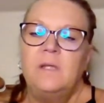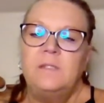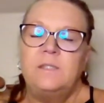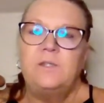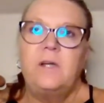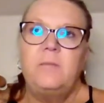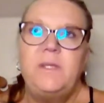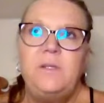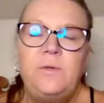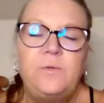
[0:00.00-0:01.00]
to try to
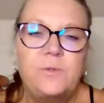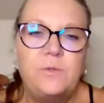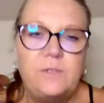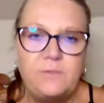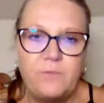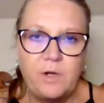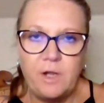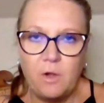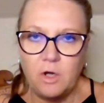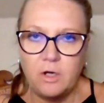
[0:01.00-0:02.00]
be neutral is very
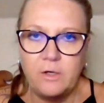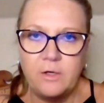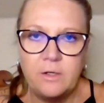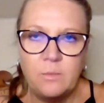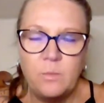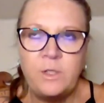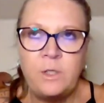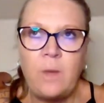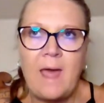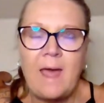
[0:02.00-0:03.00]
hard when
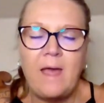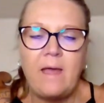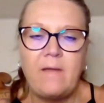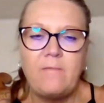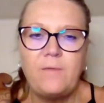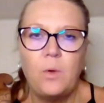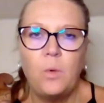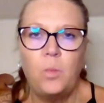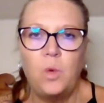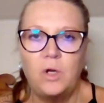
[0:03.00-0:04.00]
you have
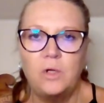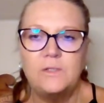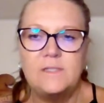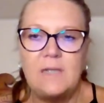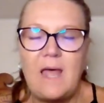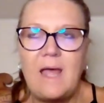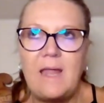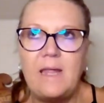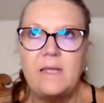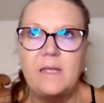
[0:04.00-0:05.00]
words
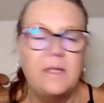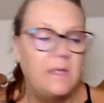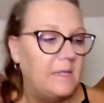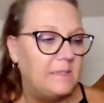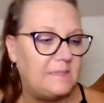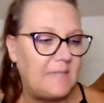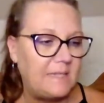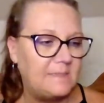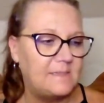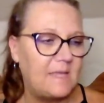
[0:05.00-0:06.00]
like
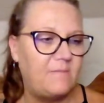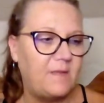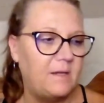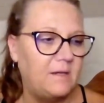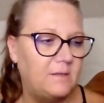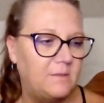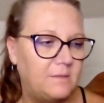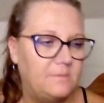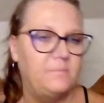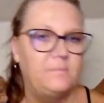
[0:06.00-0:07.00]
day 7.
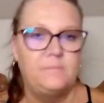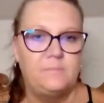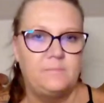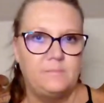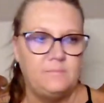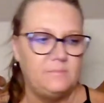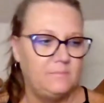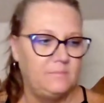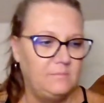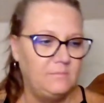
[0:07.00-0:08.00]

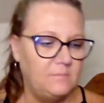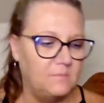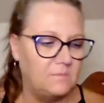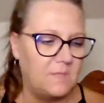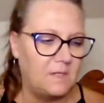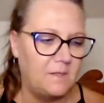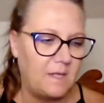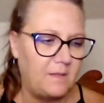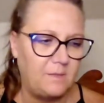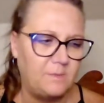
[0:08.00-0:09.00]

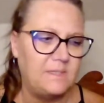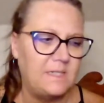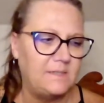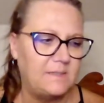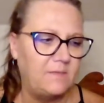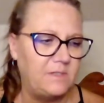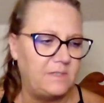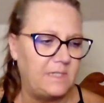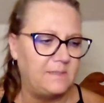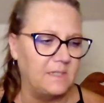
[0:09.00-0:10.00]
I think it was day 7,
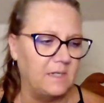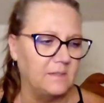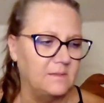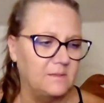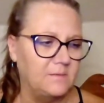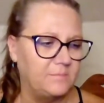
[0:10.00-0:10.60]
day 6.